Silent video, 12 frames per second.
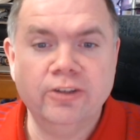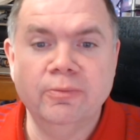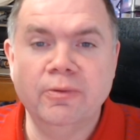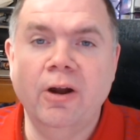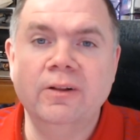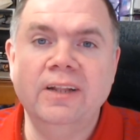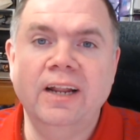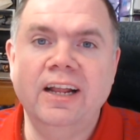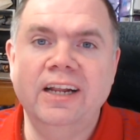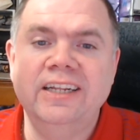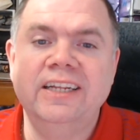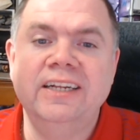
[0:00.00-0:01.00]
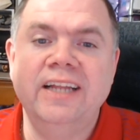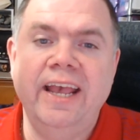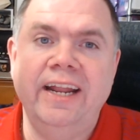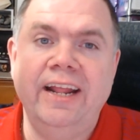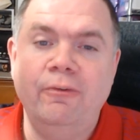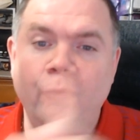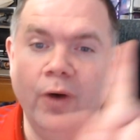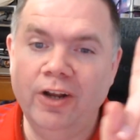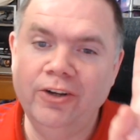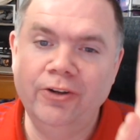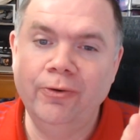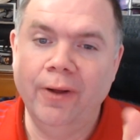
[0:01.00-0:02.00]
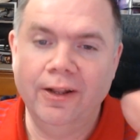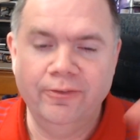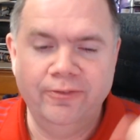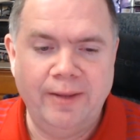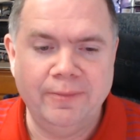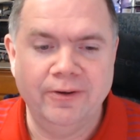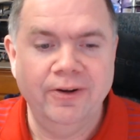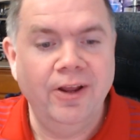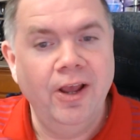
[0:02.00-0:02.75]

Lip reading: card that I got in, and then one new Hall of Famer,